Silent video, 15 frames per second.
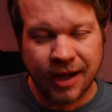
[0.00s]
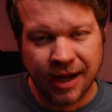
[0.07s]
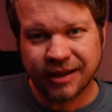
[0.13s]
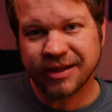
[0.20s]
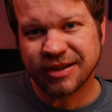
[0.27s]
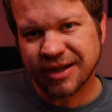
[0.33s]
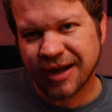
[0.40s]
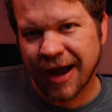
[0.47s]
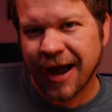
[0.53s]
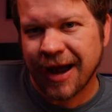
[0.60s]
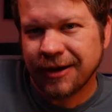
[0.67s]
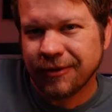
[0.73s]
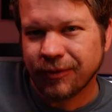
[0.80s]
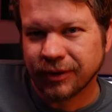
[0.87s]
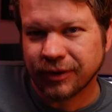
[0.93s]
And that's
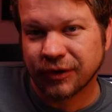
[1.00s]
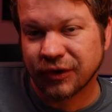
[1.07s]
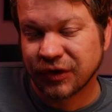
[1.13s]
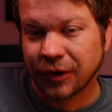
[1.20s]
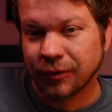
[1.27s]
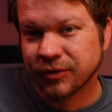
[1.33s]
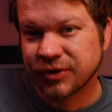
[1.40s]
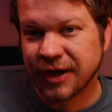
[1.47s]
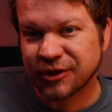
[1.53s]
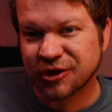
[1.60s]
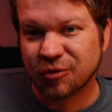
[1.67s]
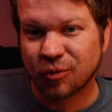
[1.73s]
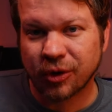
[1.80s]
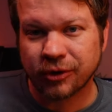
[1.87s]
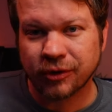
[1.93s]
kind of what the zone
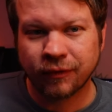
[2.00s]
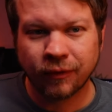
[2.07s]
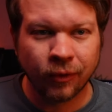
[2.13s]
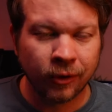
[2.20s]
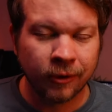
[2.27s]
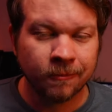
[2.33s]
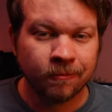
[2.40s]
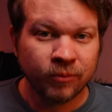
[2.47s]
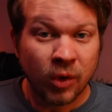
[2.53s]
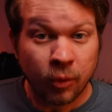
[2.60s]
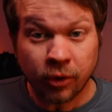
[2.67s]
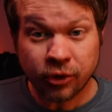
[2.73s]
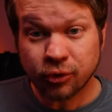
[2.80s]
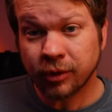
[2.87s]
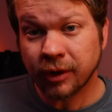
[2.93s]
section works for.
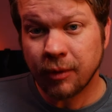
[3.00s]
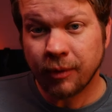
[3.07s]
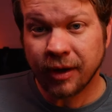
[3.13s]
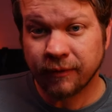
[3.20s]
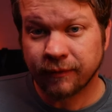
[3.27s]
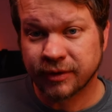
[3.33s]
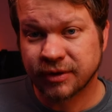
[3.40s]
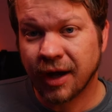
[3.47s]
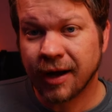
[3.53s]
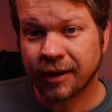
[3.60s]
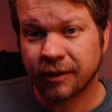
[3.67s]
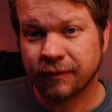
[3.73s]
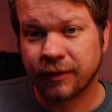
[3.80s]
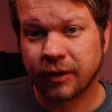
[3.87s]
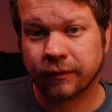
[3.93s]
Works really well in
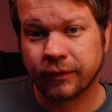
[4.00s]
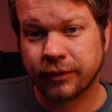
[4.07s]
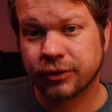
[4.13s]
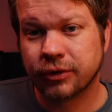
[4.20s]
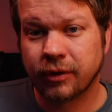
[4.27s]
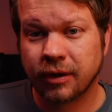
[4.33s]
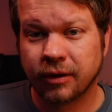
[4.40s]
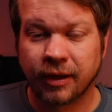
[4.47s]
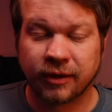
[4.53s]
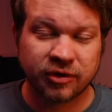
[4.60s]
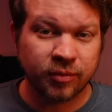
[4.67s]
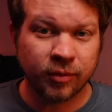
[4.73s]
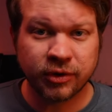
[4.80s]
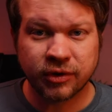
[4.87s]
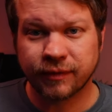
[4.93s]
photography if you're shooting like
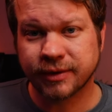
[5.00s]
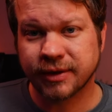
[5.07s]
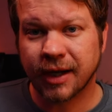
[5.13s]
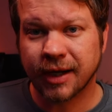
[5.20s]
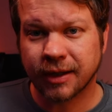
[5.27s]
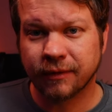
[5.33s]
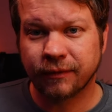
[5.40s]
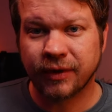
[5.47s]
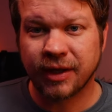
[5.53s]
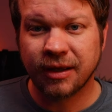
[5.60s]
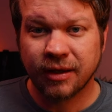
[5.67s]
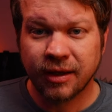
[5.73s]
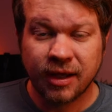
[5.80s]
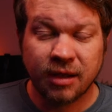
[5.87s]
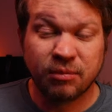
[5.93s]
sports
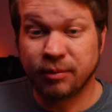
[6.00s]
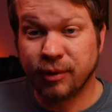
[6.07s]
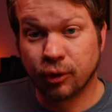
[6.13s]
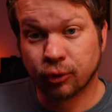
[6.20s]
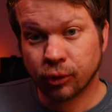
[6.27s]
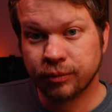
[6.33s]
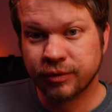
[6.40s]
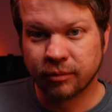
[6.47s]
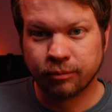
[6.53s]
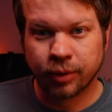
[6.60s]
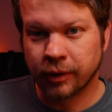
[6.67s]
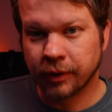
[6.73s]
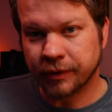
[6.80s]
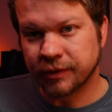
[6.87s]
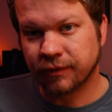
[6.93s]
photography, maybe groups of
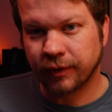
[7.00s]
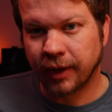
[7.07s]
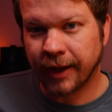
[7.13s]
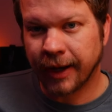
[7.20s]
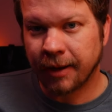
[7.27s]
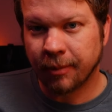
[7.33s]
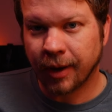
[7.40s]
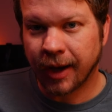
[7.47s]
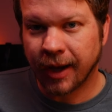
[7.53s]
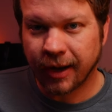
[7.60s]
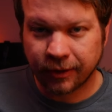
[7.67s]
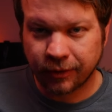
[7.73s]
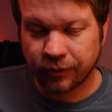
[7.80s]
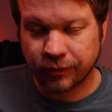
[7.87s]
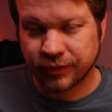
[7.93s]
birds flying by.
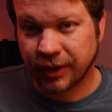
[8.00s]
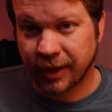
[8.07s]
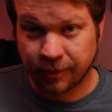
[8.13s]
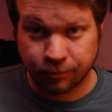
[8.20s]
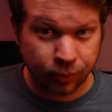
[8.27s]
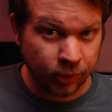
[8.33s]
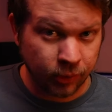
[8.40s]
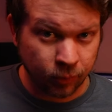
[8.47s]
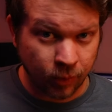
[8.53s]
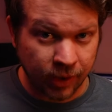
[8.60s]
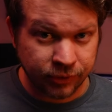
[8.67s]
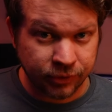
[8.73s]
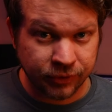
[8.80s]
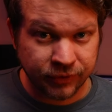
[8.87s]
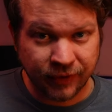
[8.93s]
I know there's a lot of bird
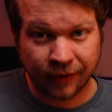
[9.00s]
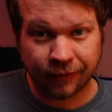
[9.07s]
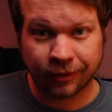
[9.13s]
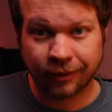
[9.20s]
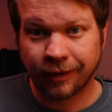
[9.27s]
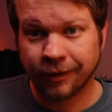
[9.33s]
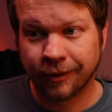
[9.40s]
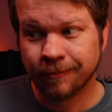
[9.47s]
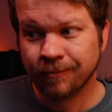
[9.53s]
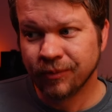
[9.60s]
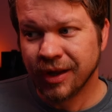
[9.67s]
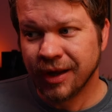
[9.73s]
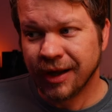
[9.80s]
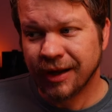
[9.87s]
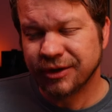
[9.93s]
watchers out there
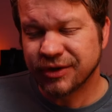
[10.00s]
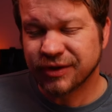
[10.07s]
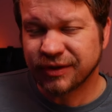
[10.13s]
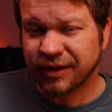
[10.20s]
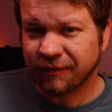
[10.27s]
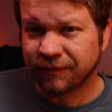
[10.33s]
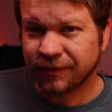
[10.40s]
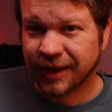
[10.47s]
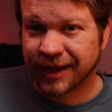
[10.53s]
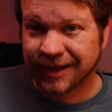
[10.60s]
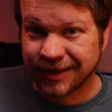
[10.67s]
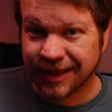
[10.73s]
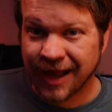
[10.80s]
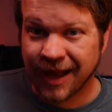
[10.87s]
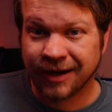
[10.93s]
and just stuff
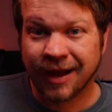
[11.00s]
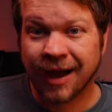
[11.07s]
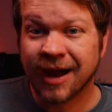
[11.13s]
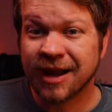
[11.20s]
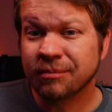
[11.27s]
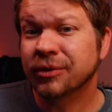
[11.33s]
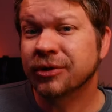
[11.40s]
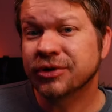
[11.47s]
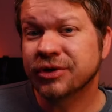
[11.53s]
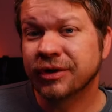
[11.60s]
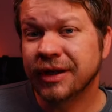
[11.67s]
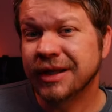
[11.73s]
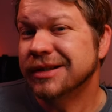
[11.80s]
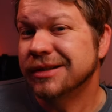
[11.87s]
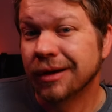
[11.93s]
like that. I
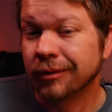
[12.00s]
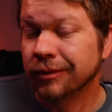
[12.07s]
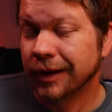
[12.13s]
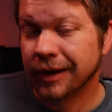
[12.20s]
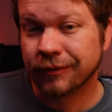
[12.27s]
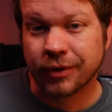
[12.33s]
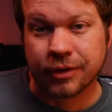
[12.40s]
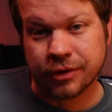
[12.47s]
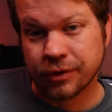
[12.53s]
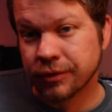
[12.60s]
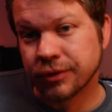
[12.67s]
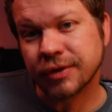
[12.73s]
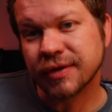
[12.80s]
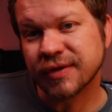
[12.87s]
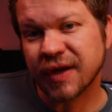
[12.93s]
personally don't ever
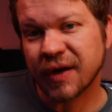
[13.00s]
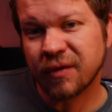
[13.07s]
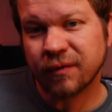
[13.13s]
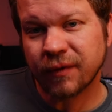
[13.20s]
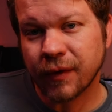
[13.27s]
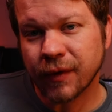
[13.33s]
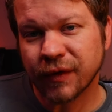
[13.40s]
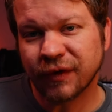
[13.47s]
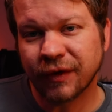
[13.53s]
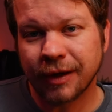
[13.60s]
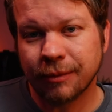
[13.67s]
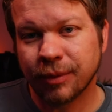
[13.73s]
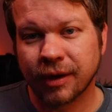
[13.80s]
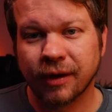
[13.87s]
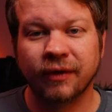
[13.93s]
use the zone
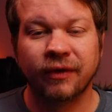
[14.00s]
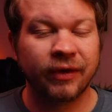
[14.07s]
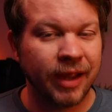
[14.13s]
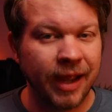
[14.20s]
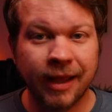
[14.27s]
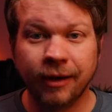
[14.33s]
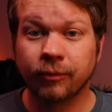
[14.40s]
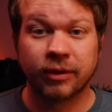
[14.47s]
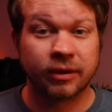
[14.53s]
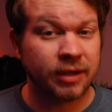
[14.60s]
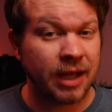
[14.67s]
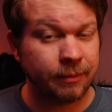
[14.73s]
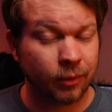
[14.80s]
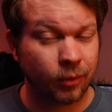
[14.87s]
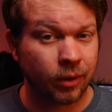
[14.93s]
focusing because, again, with the
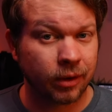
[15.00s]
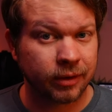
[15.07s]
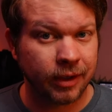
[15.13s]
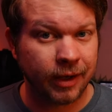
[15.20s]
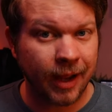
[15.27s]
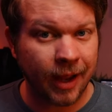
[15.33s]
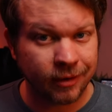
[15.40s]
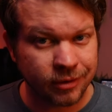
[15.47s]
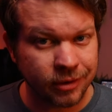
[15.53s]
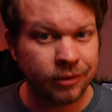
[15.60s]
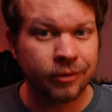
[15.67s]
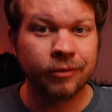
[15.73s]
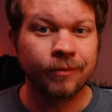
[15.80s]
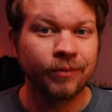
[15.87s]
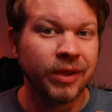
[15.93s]
type of work that I
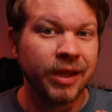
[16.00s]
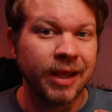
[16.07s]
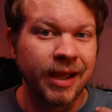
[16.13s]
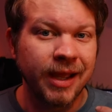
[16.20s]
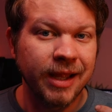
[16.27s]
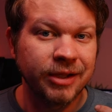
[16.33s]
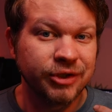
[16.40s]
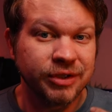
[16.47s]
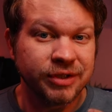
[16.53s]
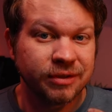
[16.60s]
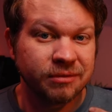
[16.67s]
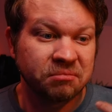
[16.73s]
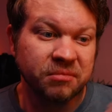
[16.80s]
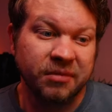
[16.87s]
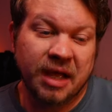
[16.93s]
do, it
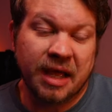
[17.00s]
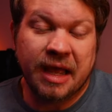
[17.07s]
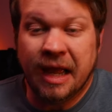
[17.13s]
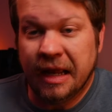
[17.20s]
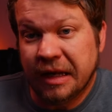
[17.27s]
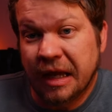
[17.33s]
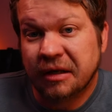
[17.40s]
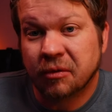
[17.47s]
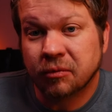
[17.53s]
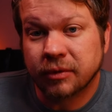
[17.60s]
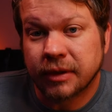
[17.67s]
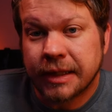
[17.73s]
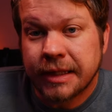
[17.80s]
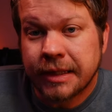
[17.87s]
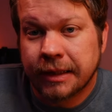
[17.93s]
just, I don't
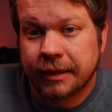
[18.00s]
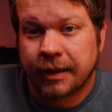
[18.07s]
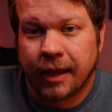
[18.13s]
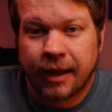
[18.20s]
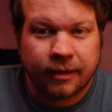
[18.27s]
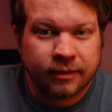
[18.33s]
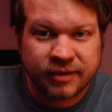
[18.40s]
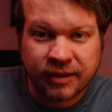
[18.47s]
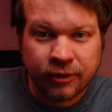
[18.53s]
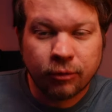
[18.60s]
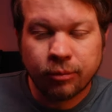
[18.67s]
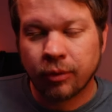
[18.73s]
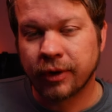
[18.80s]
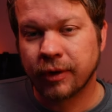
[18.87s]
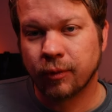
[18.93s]
need it.
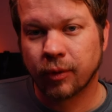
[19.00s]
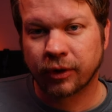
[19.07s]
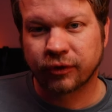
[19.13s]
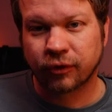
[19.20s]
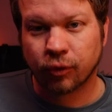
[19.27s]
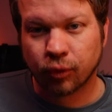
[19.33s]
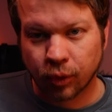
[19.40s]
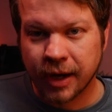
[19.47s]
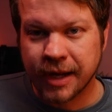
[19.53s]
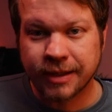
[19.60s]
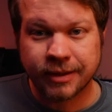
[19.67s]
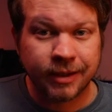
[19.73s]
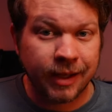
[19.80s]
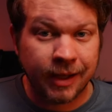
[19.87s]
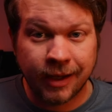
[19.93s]
Single point works
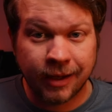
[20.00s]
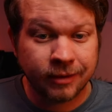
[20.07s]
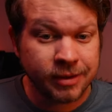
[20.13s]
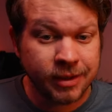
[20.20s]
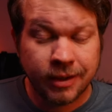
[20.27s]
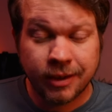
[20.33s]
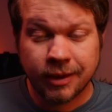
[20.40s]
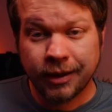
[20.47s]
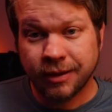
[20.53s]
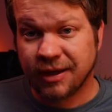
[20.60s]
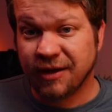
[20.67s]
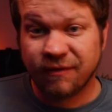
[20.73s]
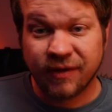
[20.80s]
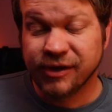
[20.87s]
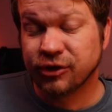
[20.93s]
great and
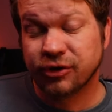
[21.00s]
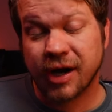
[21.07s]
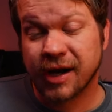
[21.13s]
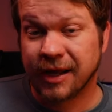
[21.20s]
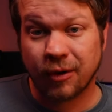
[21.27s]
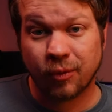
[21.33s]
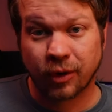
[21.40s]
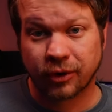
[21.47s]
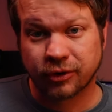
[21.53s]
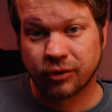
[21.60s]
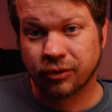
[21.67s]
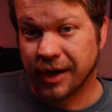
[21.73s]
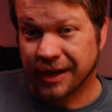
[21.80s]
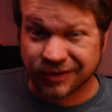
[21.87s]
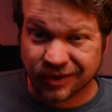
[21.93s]
the face tracking works
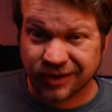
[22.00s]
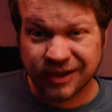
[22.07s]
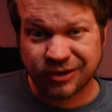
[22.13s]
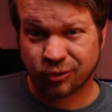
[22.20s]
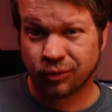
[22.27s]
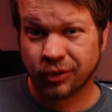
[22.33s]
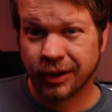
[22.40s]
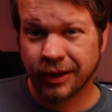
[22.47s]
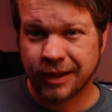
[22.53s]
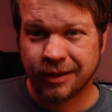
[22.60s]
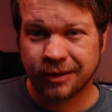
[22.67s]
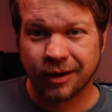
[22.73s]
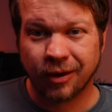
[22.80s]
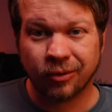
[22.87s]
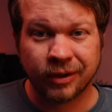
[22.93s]
great. So that's really
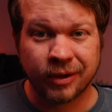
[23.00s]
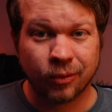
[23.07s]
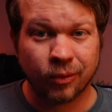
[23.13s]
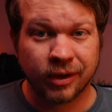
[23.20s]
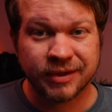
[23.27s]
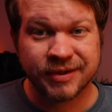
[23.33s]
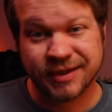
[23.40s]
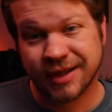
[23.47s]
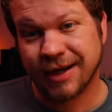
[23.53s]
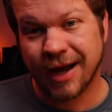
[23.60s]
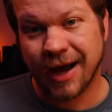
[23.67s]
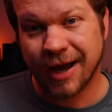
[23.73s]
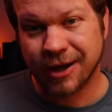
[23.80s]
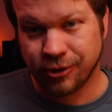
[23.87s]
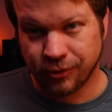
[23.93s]
the only ones that
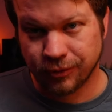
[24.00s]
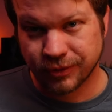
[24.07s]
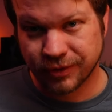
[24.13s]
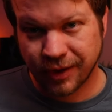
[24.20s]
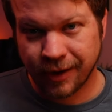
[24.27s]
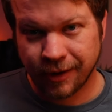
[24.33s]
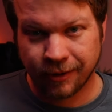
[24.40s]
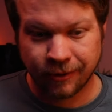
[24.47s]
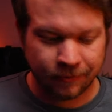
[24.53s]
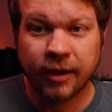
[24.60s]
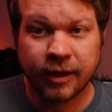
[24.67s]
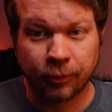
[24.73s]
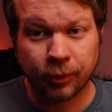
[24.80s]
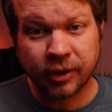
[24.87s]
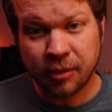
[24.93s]
I use there.
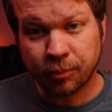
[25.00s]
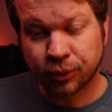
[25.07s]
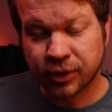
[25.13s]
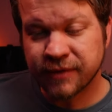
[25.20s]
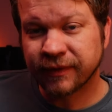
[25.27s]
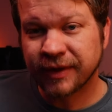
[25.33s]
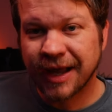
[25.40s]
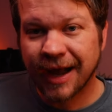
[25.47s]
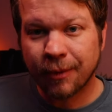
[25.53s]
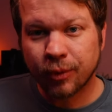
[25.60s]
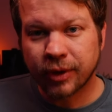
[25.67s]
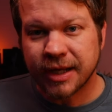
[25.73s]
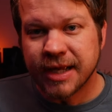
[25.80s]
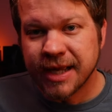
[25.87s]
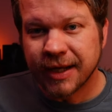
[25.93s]
Now, really briefly, I
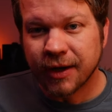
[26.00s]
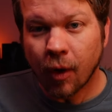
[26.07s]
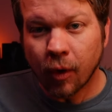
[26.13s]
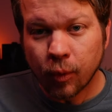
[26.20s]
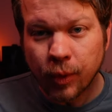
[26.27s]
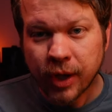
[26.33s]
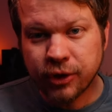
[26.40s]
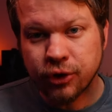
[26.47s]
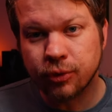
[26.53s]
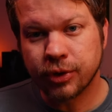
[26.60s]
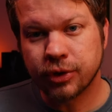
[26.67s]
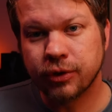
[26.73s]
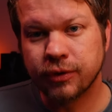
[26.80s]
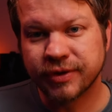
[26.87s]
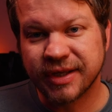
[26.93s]
want to hint on when you
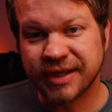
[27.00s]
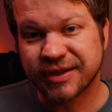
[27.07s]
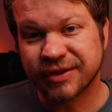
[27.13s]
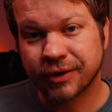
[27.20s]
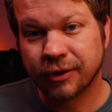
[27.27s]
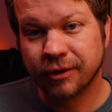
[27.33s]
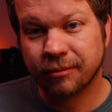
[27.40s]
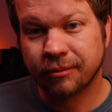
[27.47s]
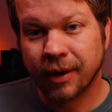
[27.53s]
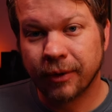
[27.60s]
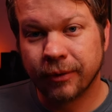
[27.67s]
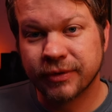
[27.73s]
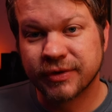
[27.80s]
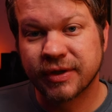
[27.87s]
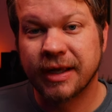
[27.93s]
would use these certain
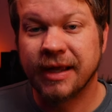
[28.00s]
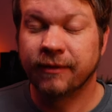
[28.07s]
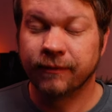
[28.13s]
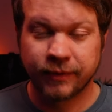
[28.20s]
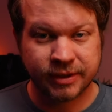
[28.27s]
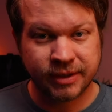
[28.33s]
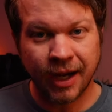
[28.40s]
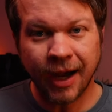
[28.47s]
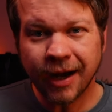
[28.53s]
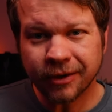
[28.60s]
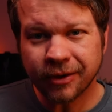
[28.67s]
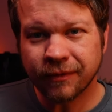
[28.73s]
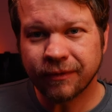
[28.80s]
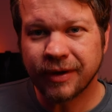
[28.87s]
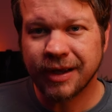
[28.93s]
modes in
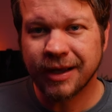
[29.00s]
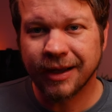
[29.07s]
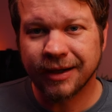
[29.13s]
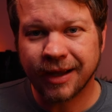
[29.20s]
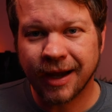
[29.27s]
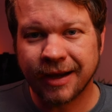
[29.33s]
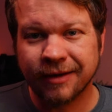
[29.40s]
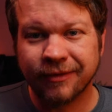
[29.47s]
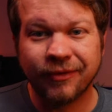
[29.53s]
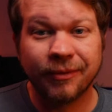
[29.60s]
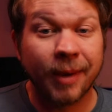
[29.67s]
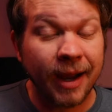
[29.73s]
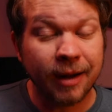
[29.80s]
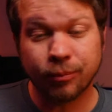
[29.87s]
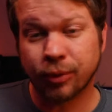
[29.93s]
photography and kind of
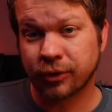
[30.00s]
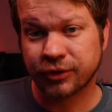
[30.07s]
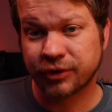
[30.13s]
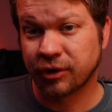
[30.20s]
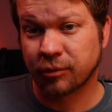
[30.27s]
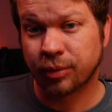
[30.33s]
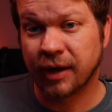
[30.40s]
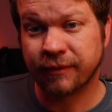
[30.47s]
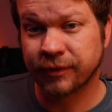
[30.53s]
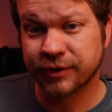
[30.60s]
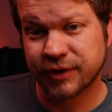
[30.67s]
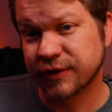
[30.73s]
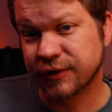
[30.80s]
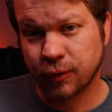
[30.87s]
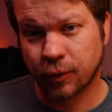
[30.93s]
my personal
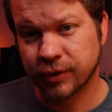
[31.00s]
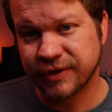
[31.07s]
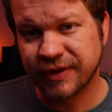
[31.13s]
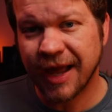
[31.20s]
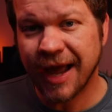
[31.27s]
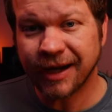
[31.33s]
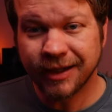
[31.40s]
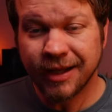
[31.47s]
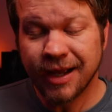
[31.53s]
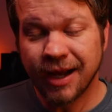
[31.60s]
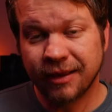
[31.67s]
preferences towards that.